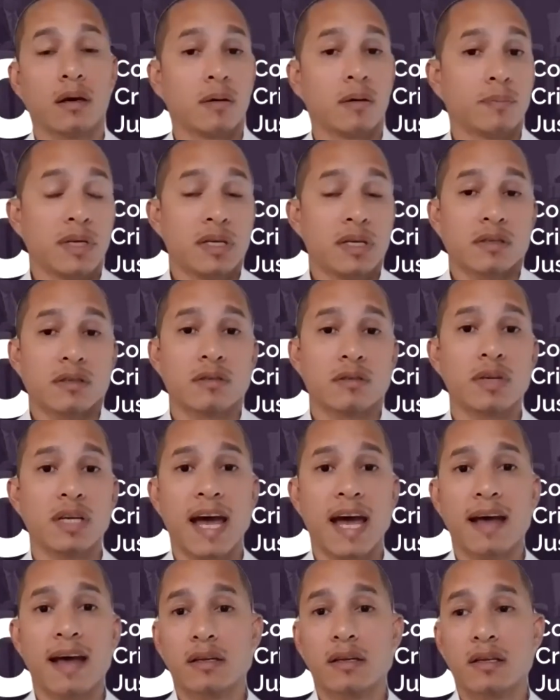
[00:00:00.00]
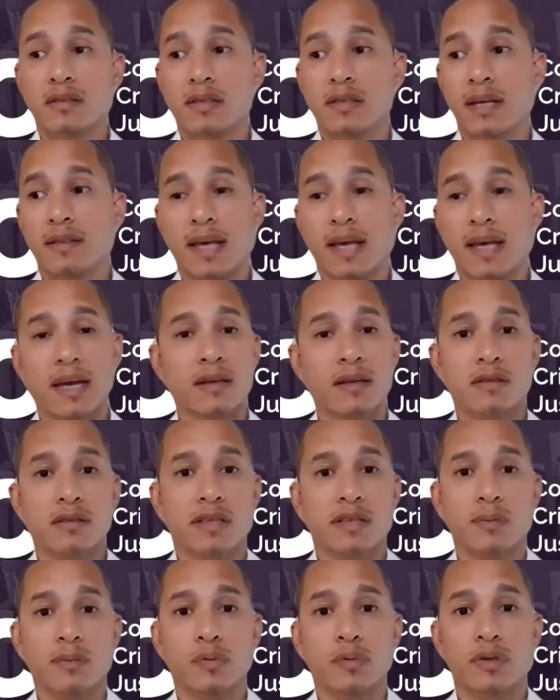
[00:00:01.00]
Because the reality is that that is a
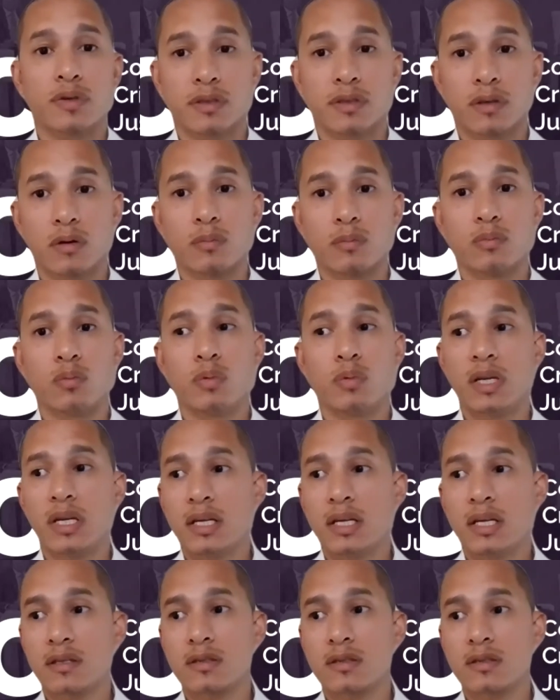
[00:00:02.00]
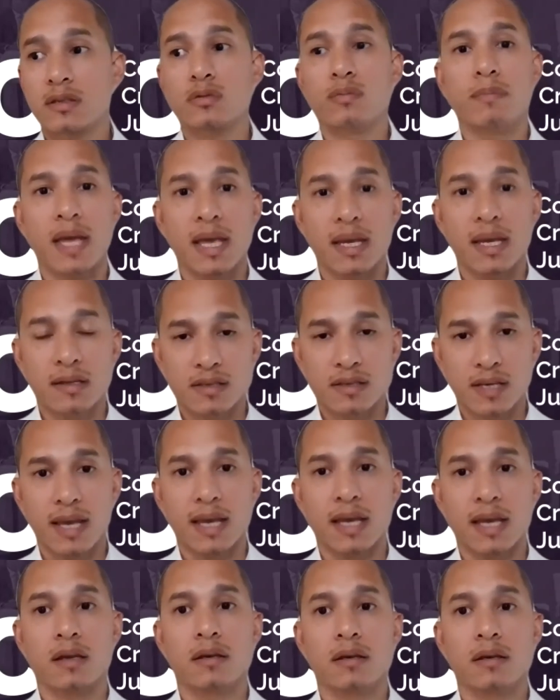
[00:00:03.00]
slippery slope. We need to
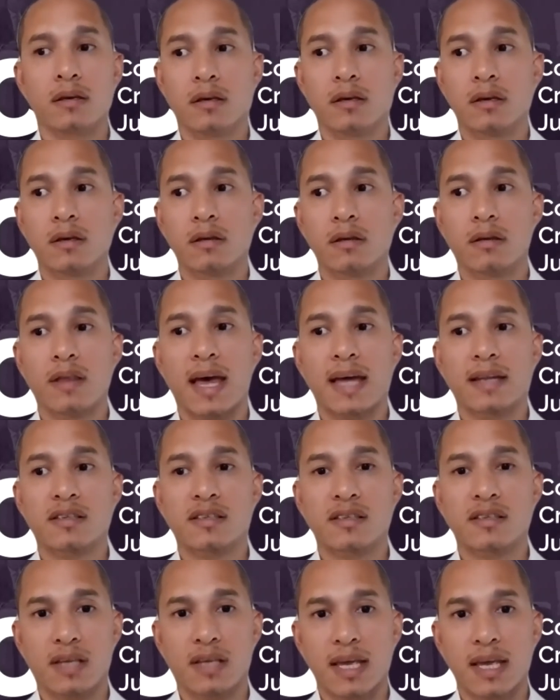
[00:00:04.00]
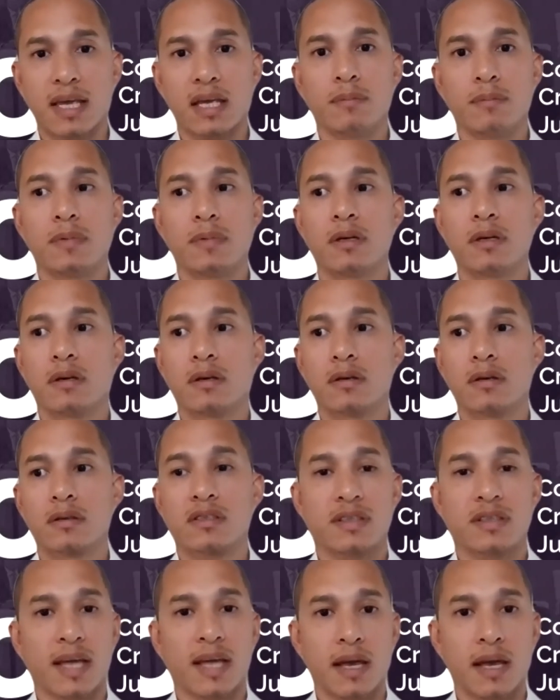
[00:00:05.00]
maintain that same
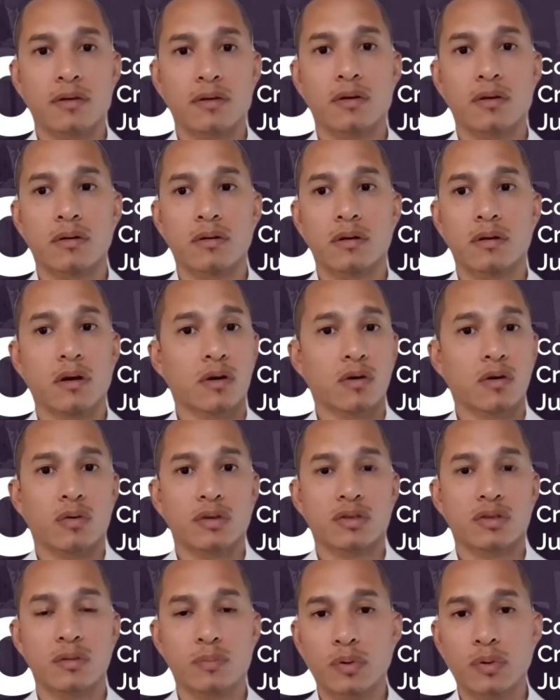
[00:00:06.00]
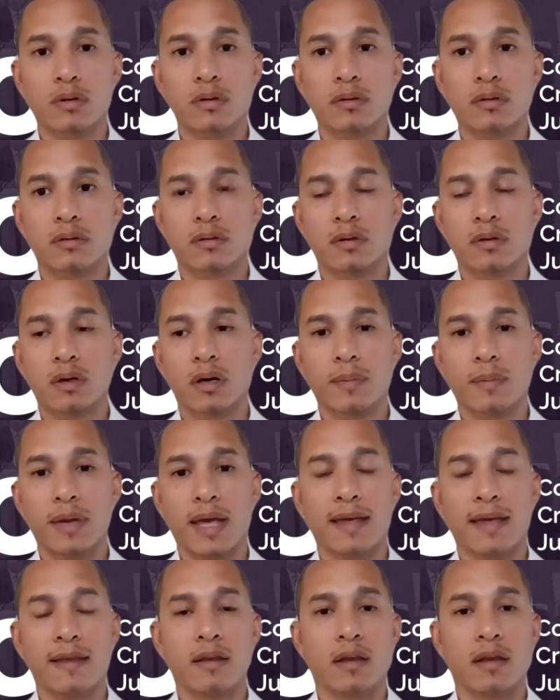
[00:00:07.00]
standard across the board.
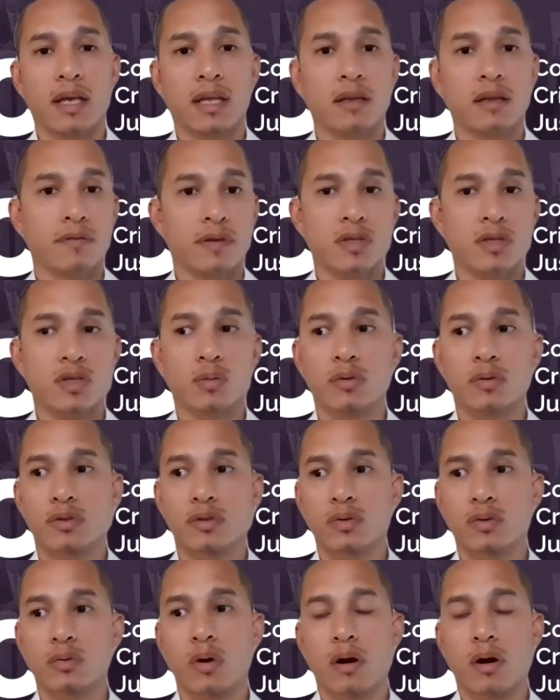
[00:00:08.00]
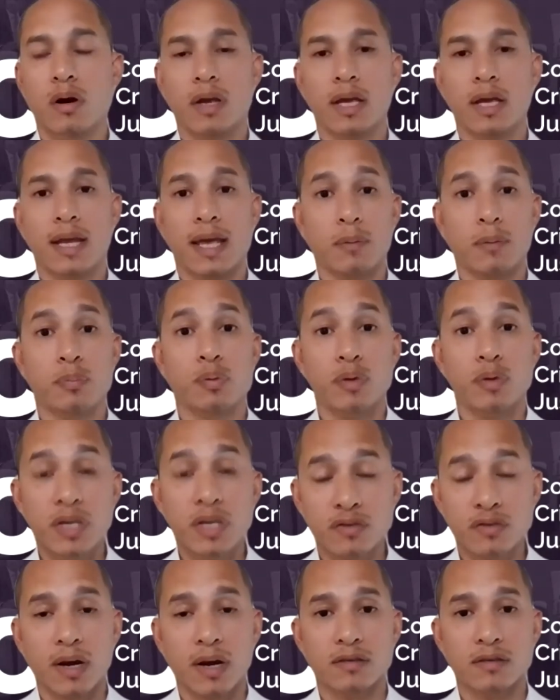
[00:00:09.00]
And individuals who are in a
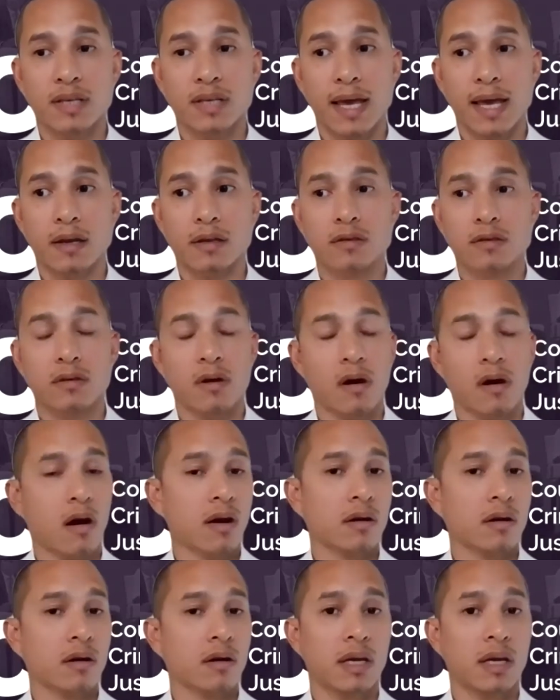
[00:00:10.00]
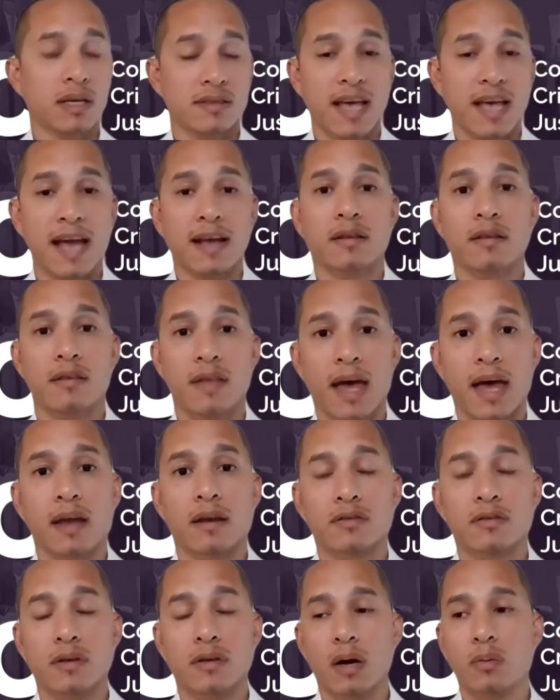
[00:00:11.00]
pretrial status are exactly
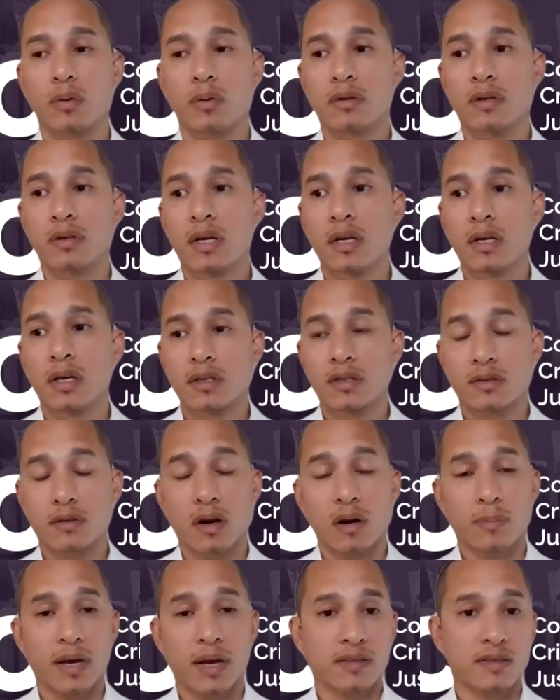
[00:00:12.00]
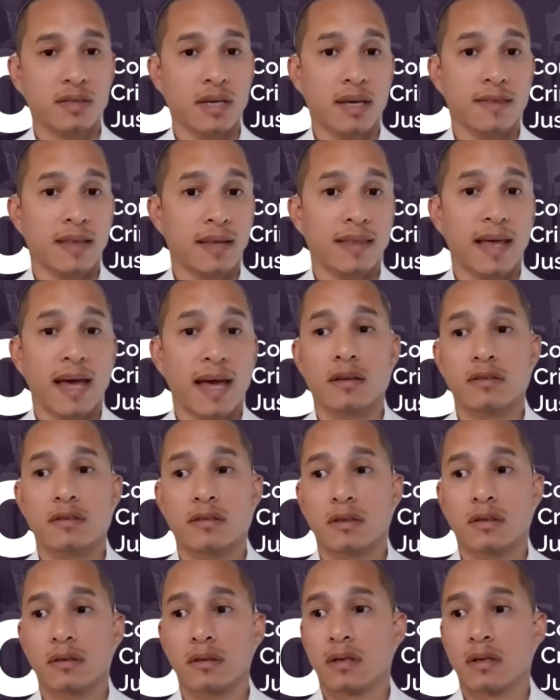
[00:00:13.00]
that. So I would start by saying that is